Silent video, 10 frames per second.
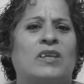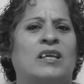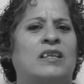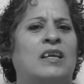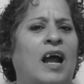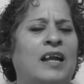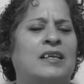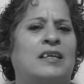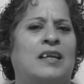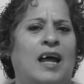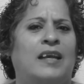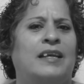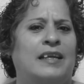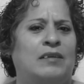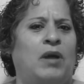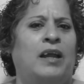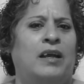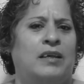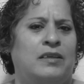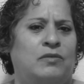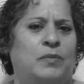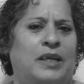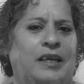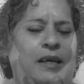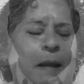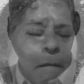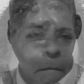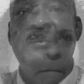and that I did not need my husband?